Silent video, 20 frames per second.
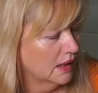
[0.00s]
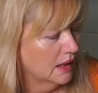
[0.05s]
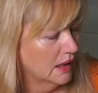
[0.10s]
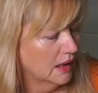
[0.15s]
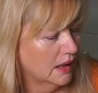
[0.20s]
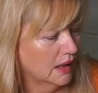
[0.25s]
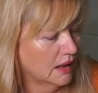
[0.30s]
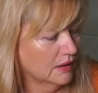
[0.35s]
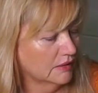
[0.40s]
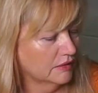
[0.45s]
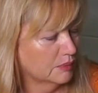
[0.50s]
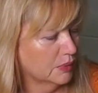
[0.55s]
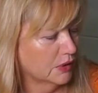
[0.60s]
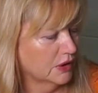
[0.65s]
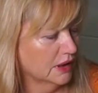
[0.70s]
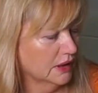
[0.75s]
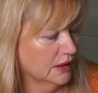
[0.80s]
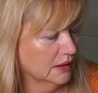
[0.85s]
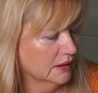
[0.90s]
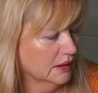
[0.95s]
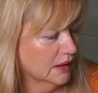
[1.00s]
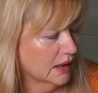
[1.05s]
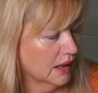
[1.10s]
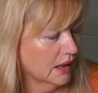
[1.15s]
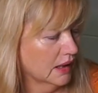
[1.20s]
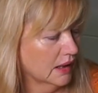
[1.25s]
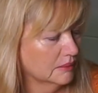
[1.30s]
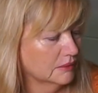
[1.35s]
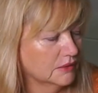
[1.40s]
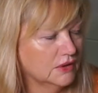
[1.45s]
I've put in
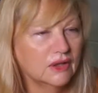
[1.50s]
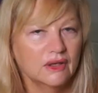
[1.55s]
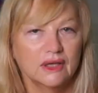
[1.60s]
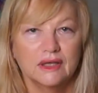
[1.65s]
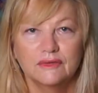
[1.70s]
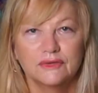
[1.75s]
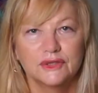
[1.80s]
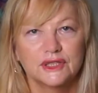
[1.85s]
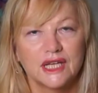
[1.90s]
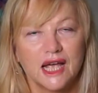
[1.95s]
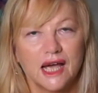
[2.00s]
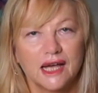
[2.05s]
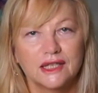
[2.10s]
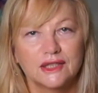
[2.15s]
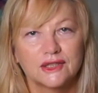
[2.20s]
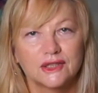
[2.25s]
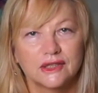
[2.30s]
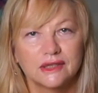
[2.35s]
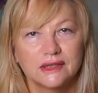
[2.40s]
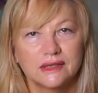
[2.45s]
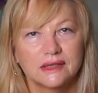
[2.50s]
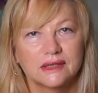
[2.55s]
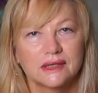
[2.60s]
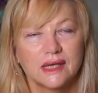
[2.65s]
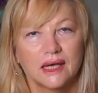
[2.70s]
your invitations,